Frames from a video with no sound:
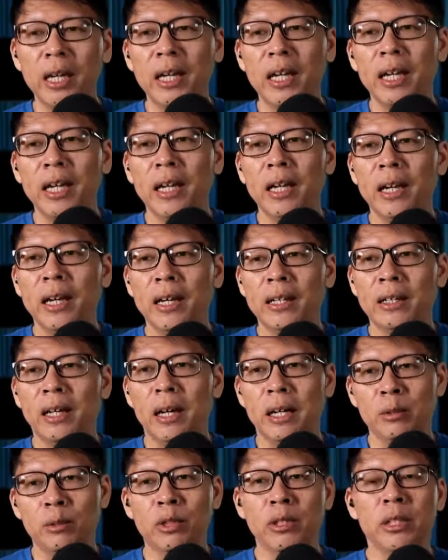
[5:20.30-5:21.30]
And I
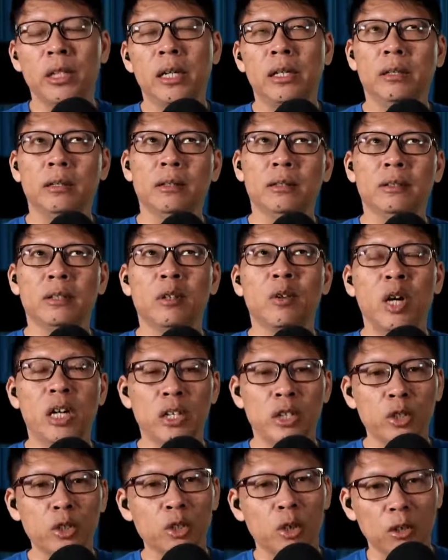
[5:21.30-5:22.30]
was like quite
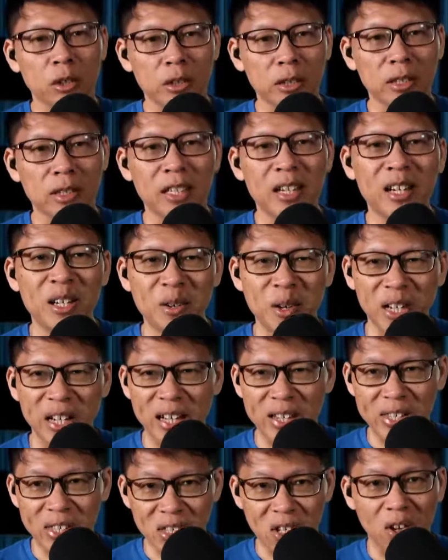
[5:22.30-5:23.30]
shocked when I
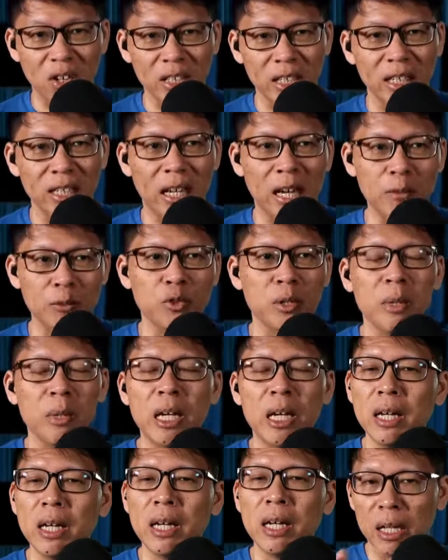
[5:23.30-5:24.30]
saw that live stream.
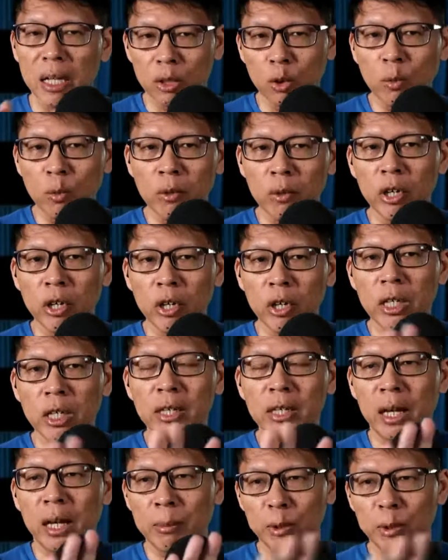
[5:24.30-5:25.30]
But don't worry,
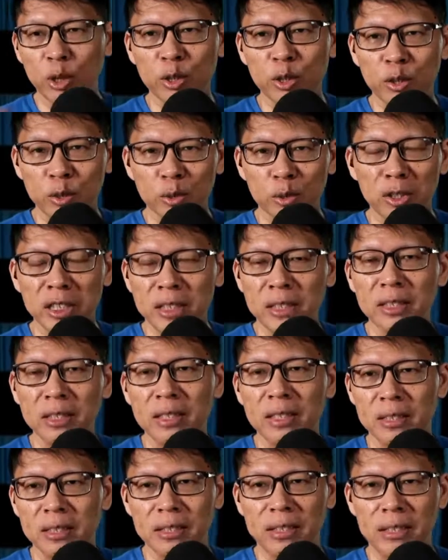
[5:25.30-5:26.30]
I'm not going to do this.
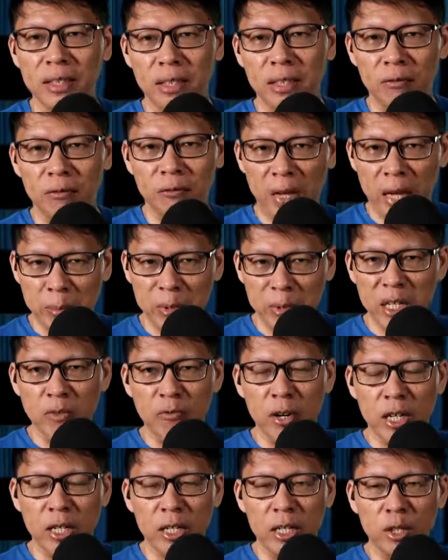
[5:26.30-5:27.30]
This is a
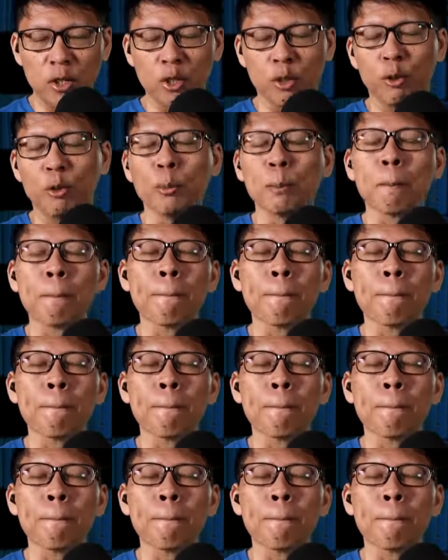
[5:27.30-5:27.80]
family-friendly show.